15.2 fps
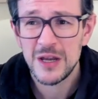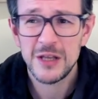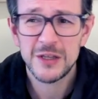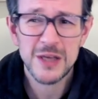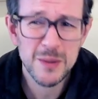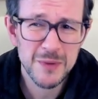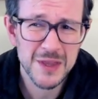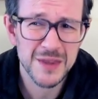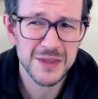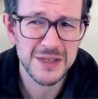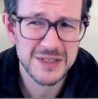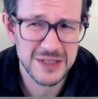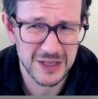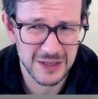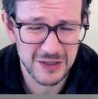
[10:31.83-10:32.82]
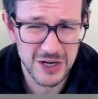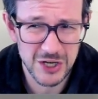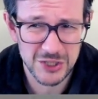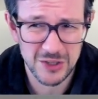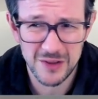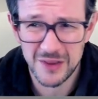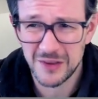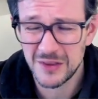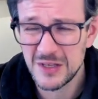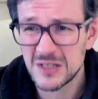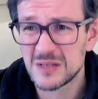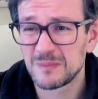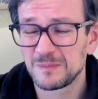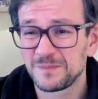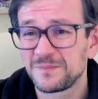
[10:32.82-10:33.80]
It can be done easier actually than
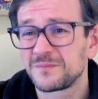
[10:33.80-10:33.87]
this,